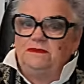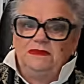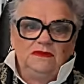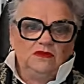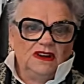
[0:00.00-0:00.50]
a
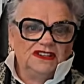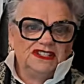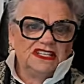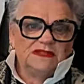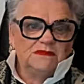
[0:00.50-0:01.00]
bit, well,
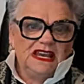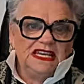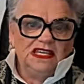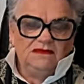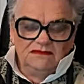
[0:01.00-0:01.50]
it's just
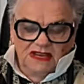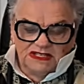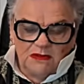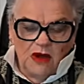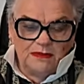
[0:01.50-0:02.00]
me.
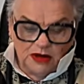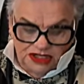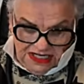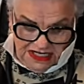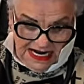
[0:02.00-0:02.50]
It's my
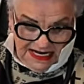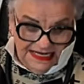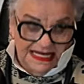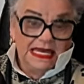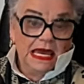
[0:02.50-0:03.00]

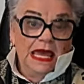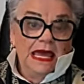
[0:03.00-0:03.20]
personality.